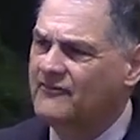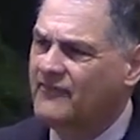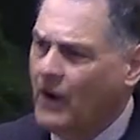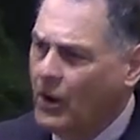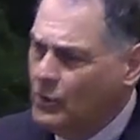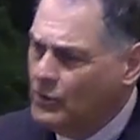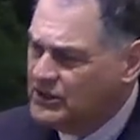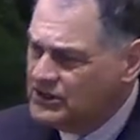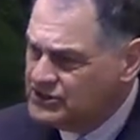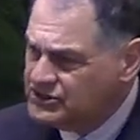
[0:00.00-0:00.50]

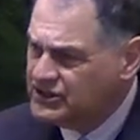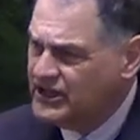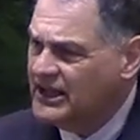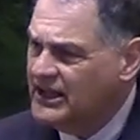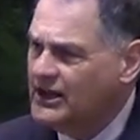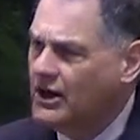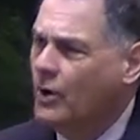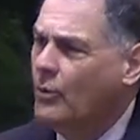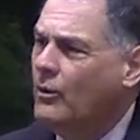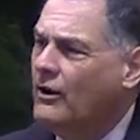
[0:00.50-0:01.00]
Focus
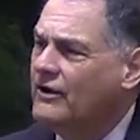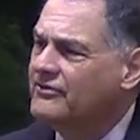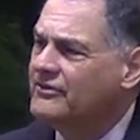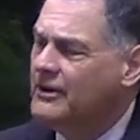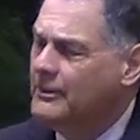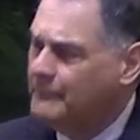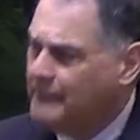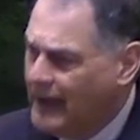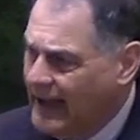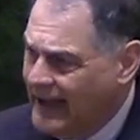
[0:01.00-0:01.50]
in on what
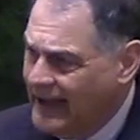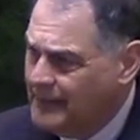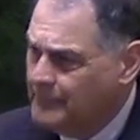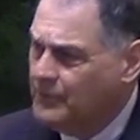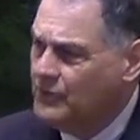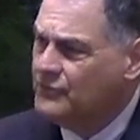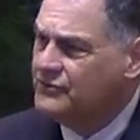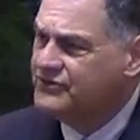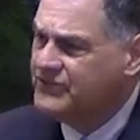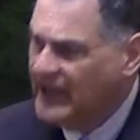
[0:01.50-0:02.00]
the
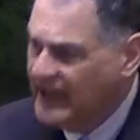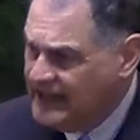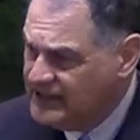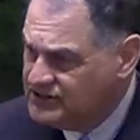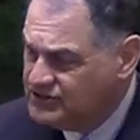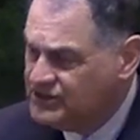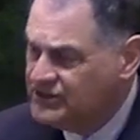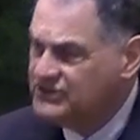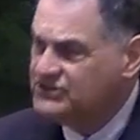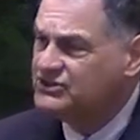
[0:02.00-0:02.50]
Bible
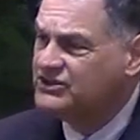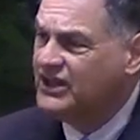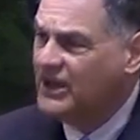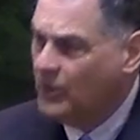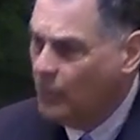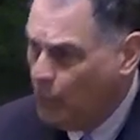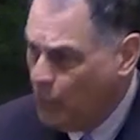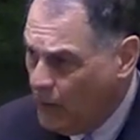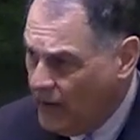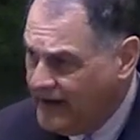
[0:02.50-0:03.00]
teaches
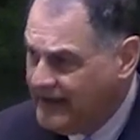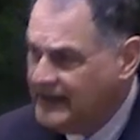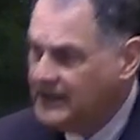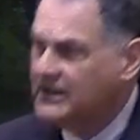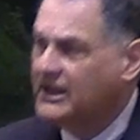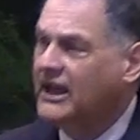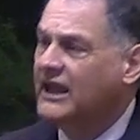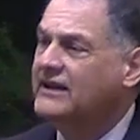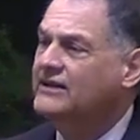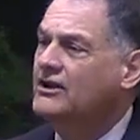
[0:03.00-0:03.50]
that we
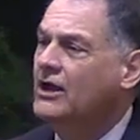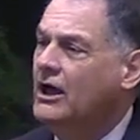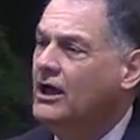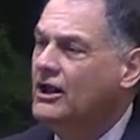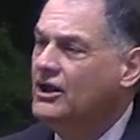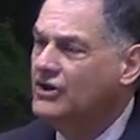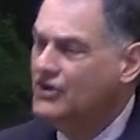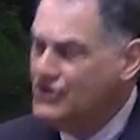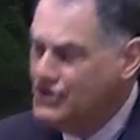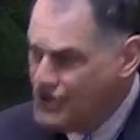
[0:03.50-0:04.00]
can
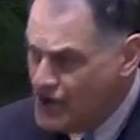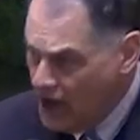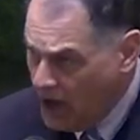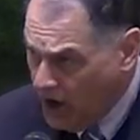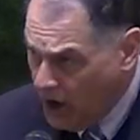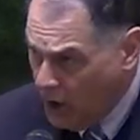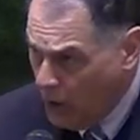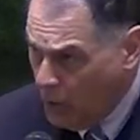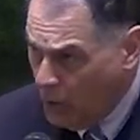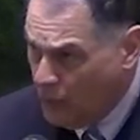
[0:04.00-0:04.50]

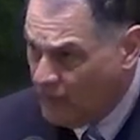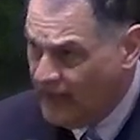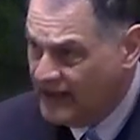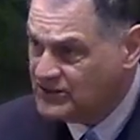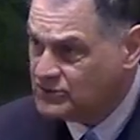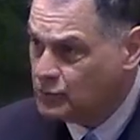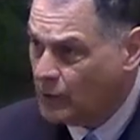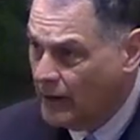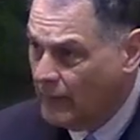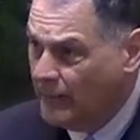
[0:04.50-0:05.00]
know.
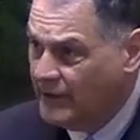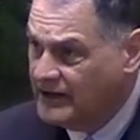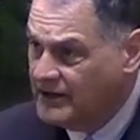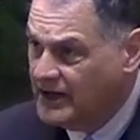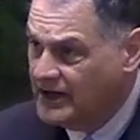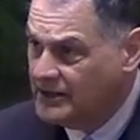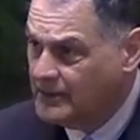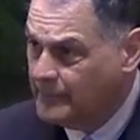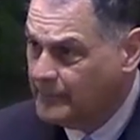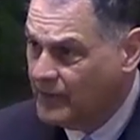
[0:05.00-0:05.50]
That's where we
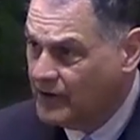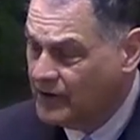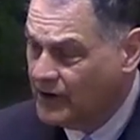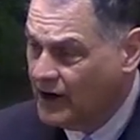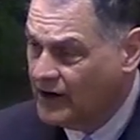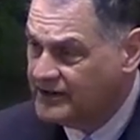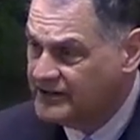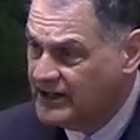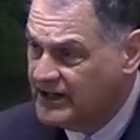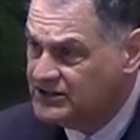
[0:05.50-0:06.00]
need to put
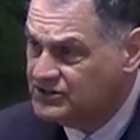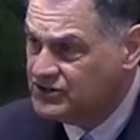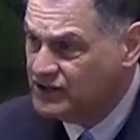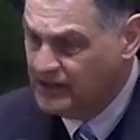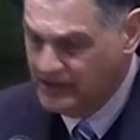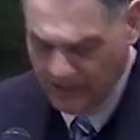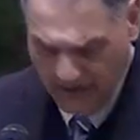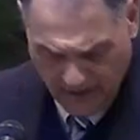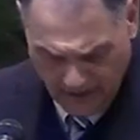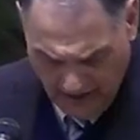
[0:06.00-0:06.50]
our
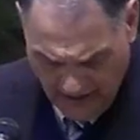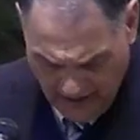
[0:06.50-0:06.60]
attention.